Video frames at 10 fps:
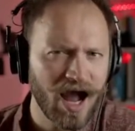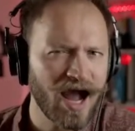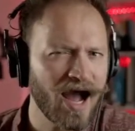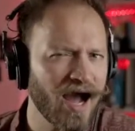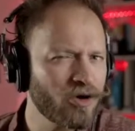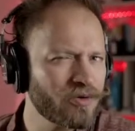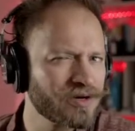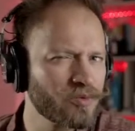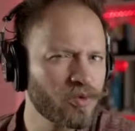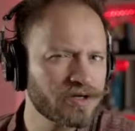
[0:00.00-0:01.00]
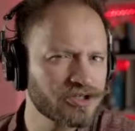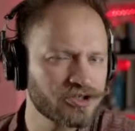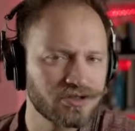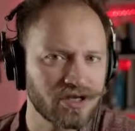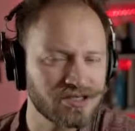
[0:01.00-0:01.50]
How and where
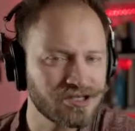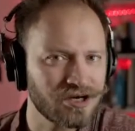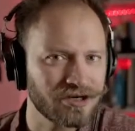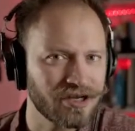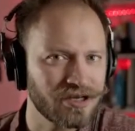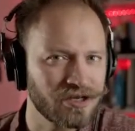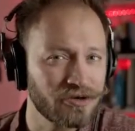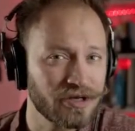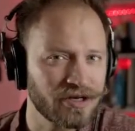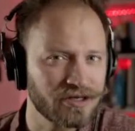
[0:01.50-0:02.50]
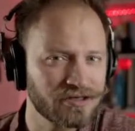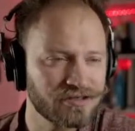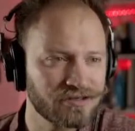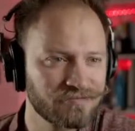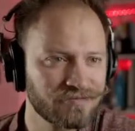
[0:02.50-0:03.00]
should they start getting good at it?
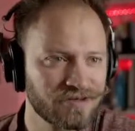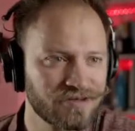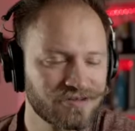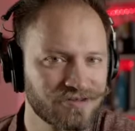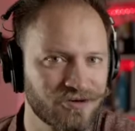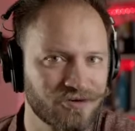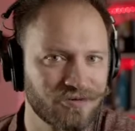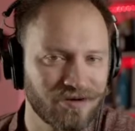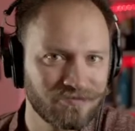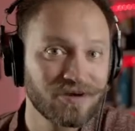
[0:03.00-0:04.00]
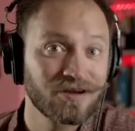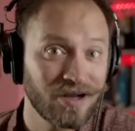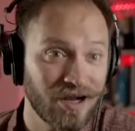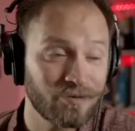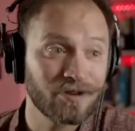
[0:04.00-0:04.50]
So
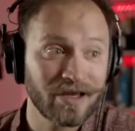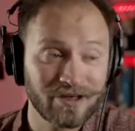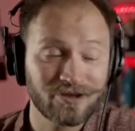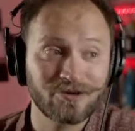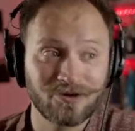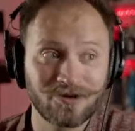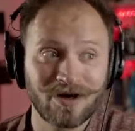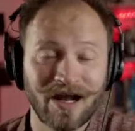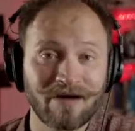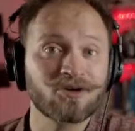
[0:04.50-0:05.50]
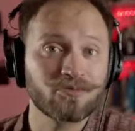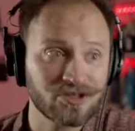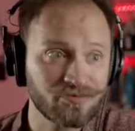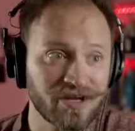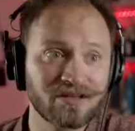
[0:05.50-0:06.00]
I would like to have your
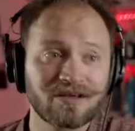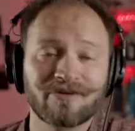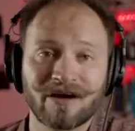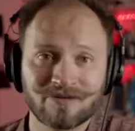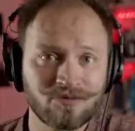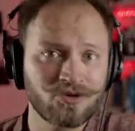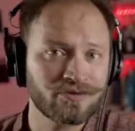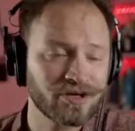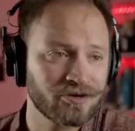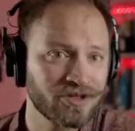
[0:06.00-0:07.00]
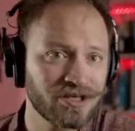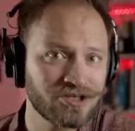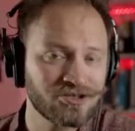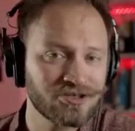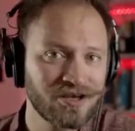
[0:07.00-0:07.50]
perspective, have some other
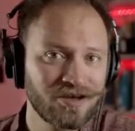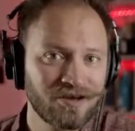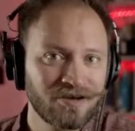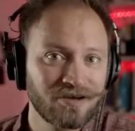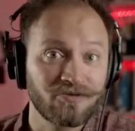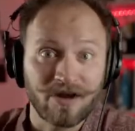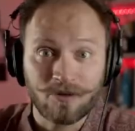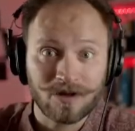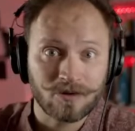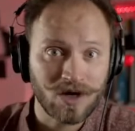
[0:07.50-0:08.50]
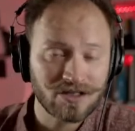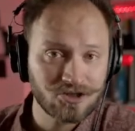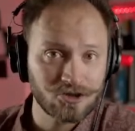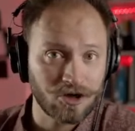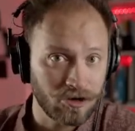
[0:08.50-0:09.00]
recommendations. If anyone wants
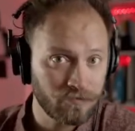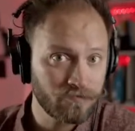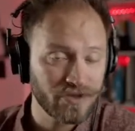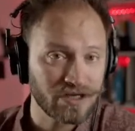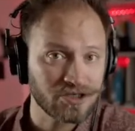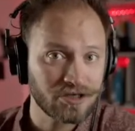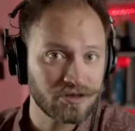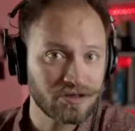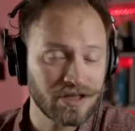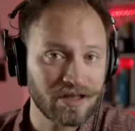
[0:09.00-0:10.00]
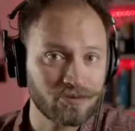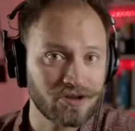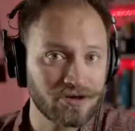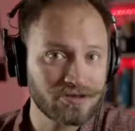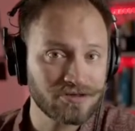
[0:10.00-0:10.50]
to come and share that with
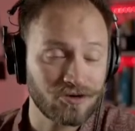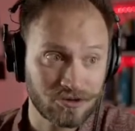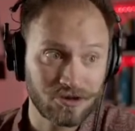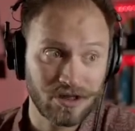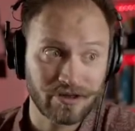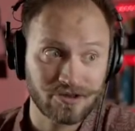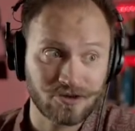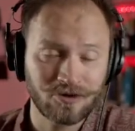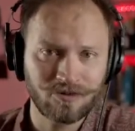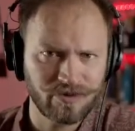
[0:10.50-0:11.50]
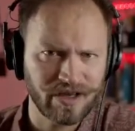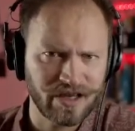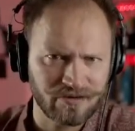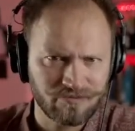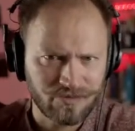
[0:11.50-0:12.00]
us, also let us know. We
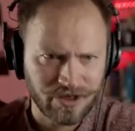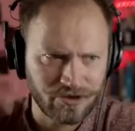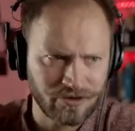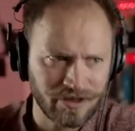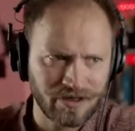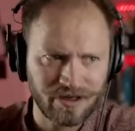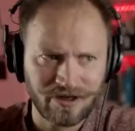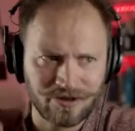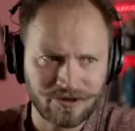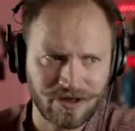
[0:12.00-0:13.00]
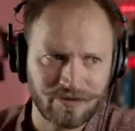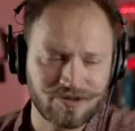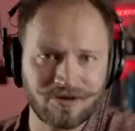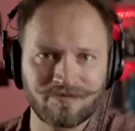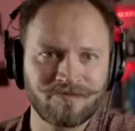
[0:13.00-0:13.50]
can bring you in here to give
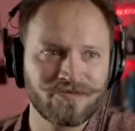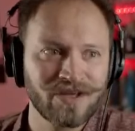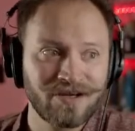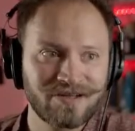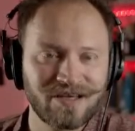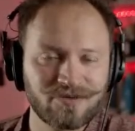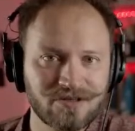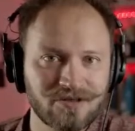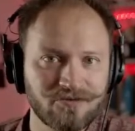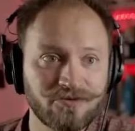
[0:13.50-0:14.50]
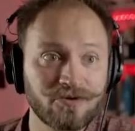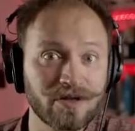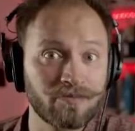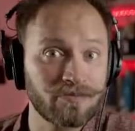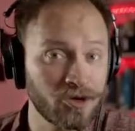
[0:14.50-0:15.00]
some tips for
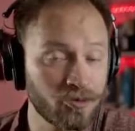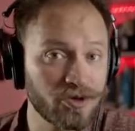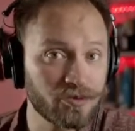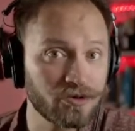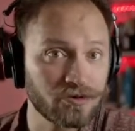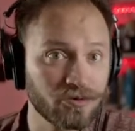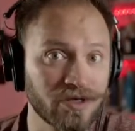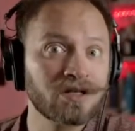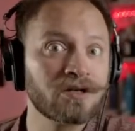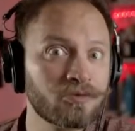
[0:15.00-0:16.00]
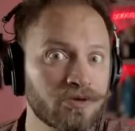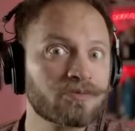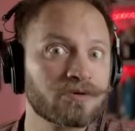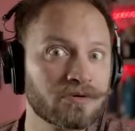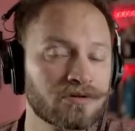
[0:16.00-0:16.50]
the new people. We need new
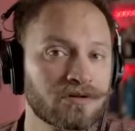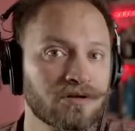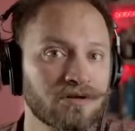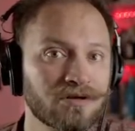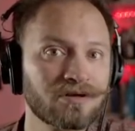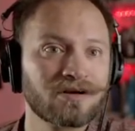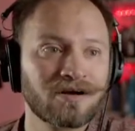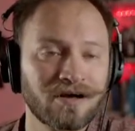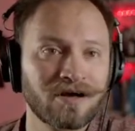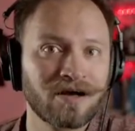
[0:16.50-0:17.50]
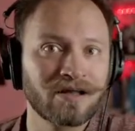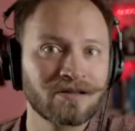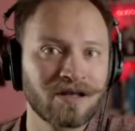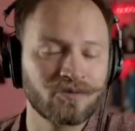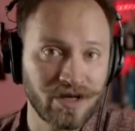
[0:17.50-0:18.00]
people.
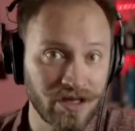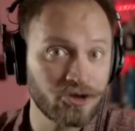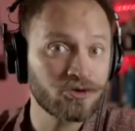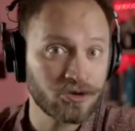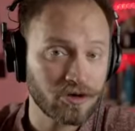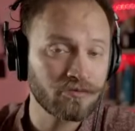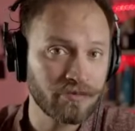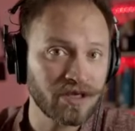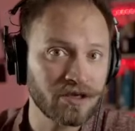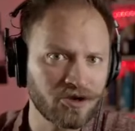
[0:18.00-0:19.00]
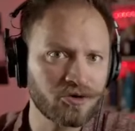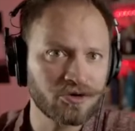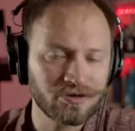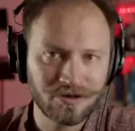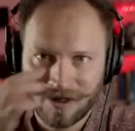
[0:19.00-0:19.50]
And we need you to come being good.